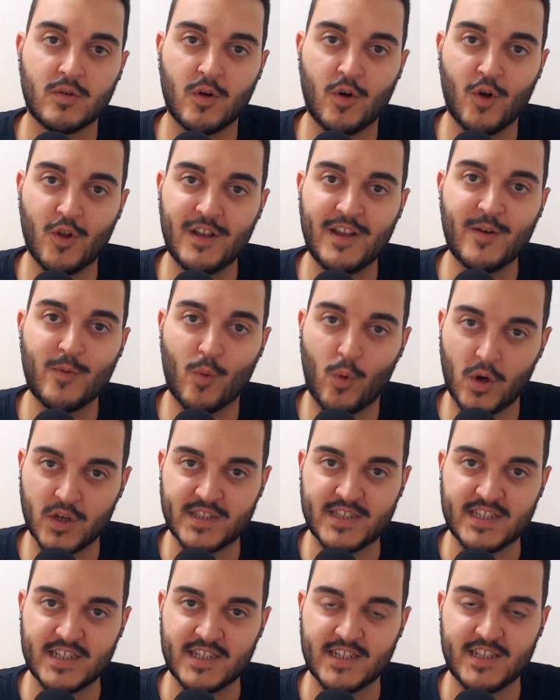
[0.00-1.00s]
only
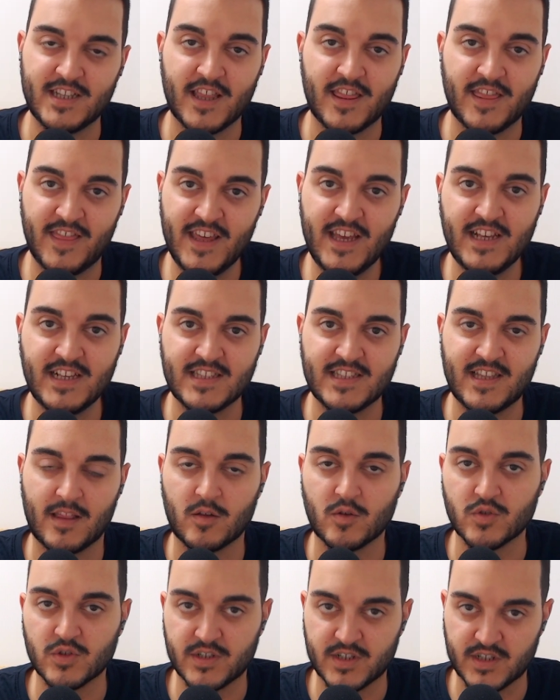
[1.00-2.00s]
watching the things that
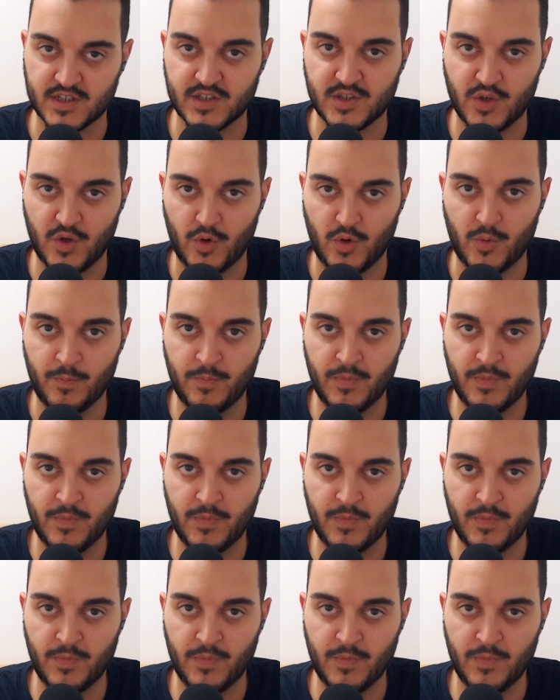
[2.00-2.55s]
concerns you.